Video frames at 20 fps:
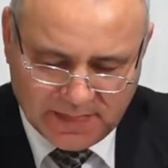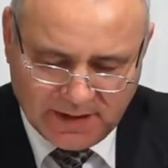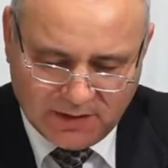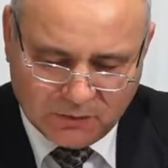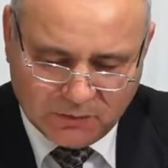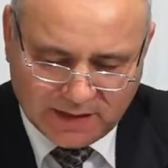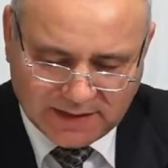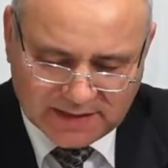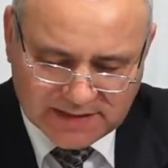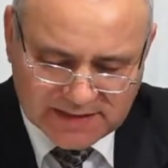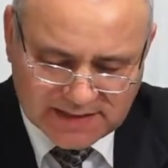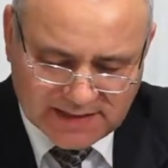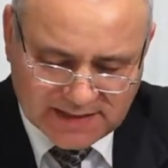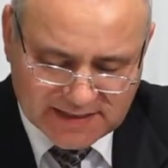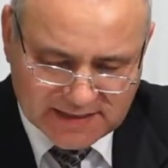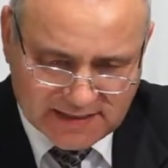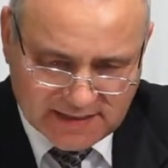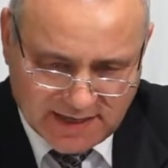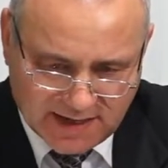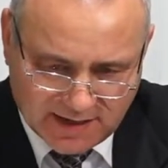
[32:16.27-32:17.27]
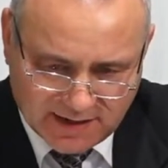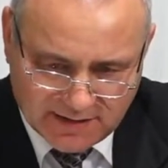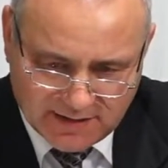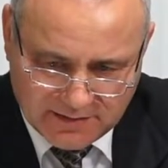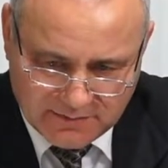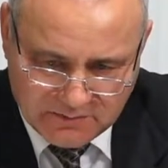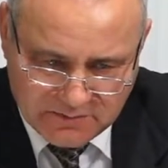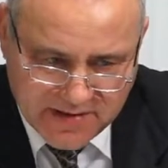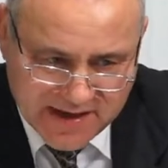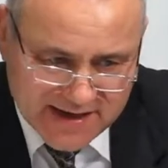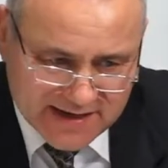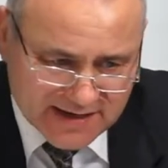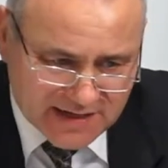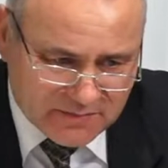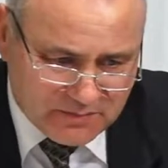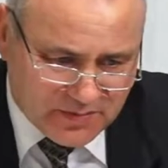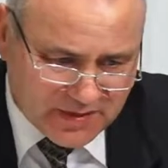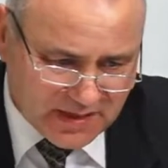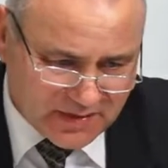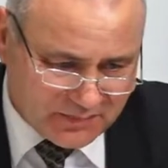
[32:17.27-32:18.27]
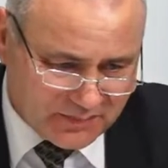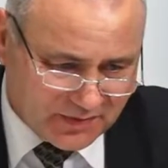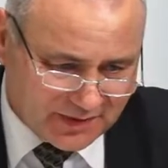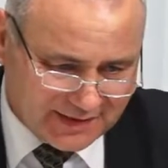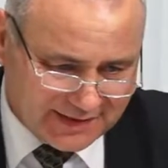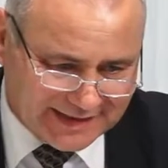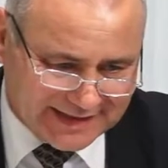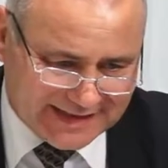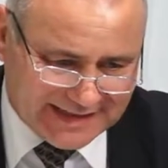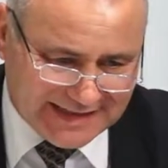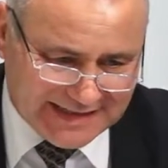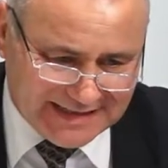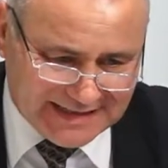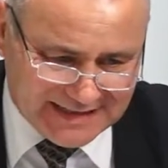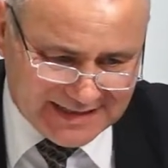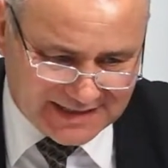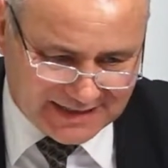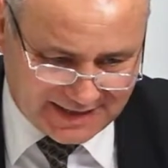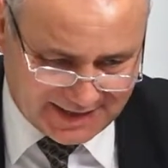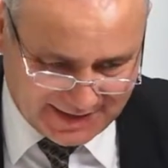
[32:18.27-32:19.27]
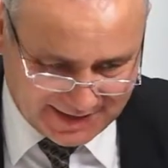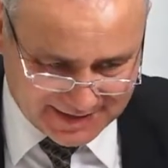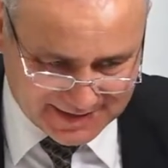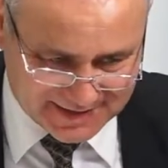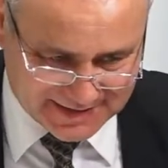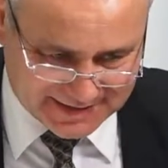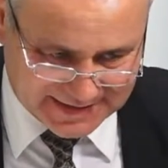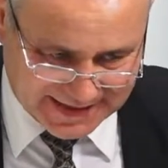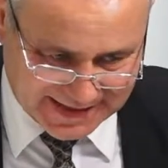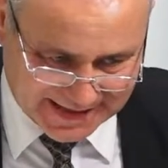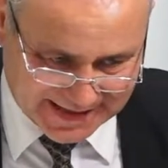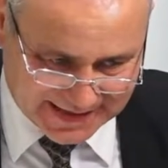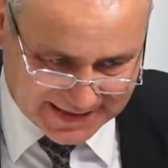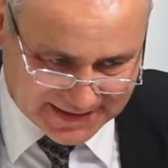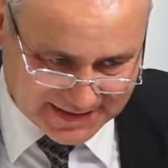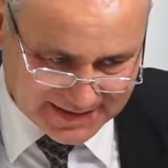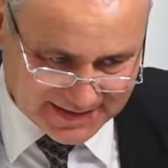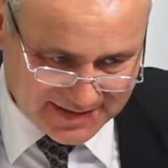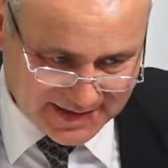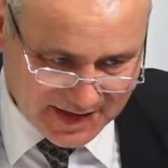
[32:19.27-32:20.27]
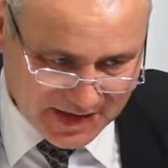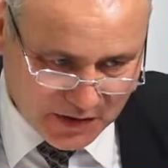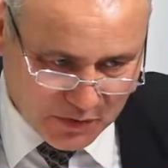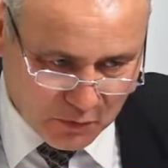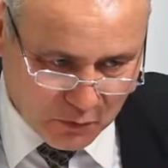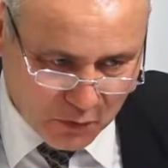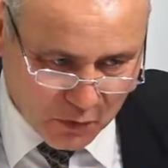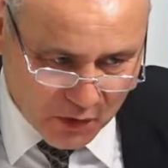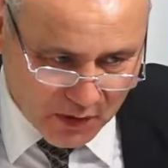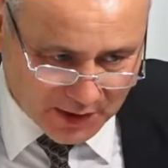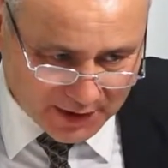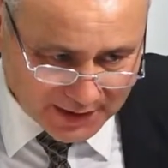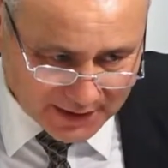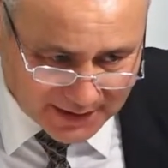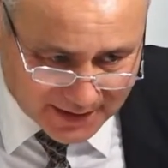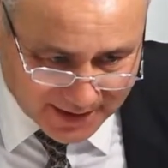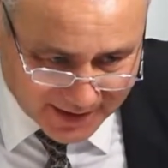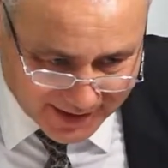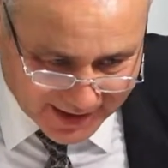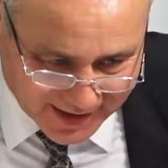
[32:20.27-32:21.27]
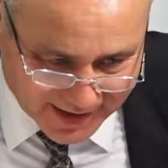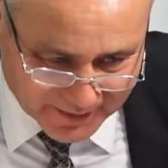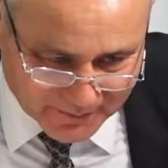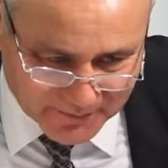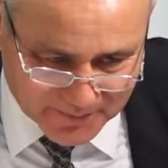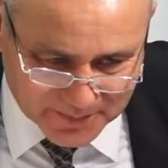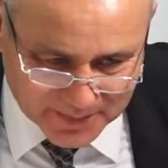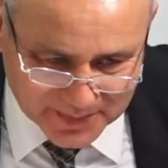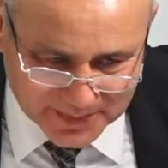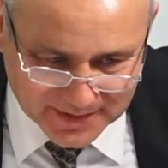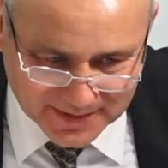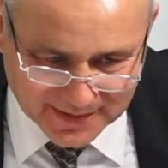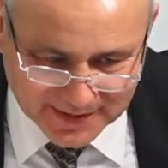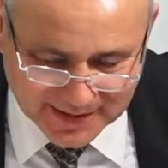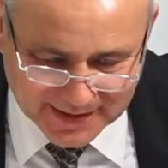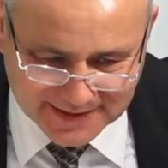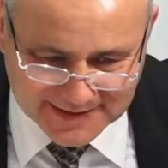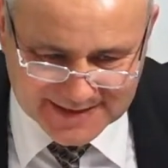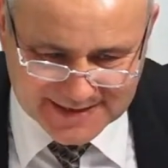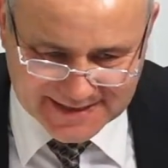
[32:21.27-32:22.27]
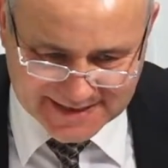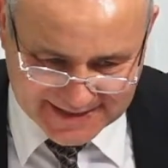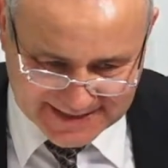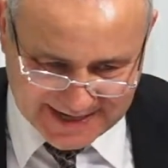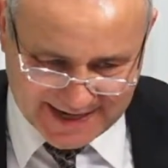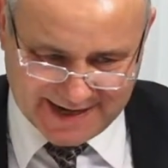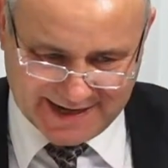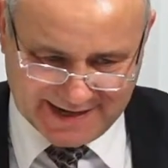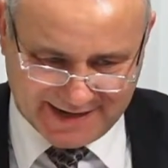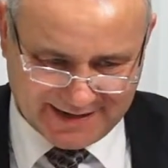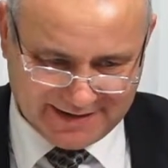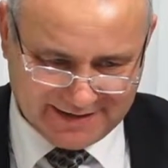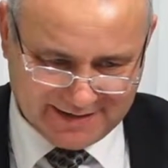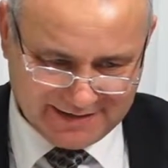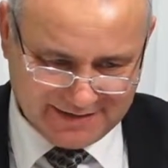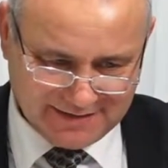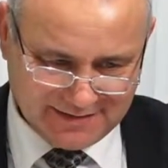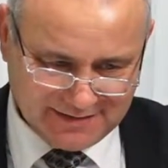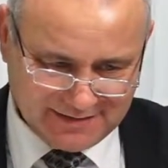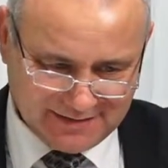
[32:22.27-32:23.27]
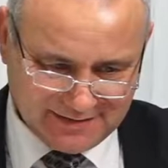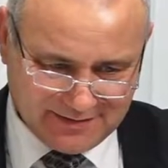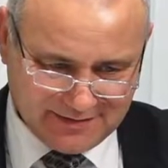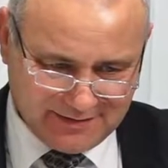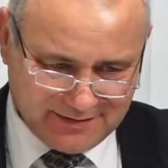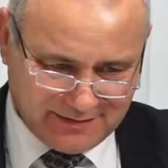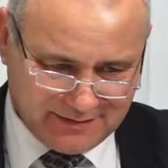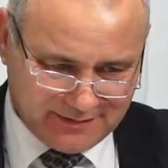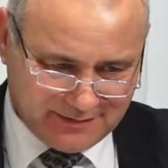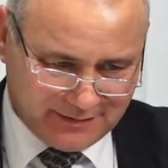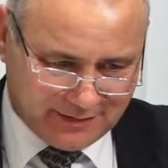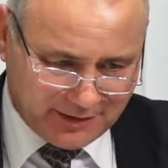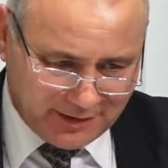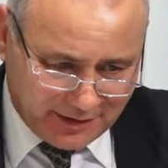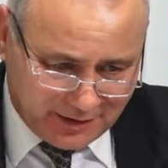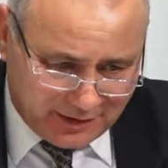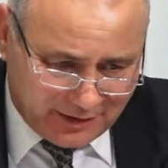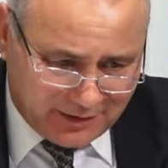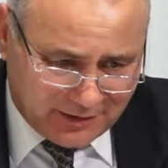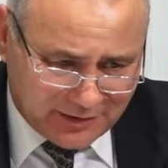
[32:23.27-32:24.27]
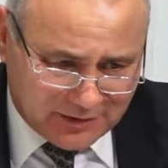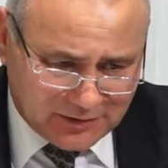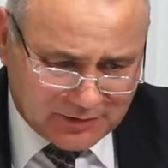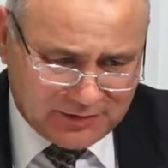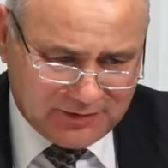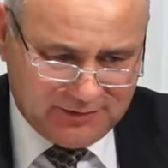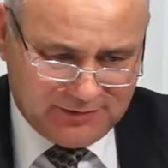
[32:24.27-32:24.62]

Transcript: What it says there, many people in the last days will come and say, Lord,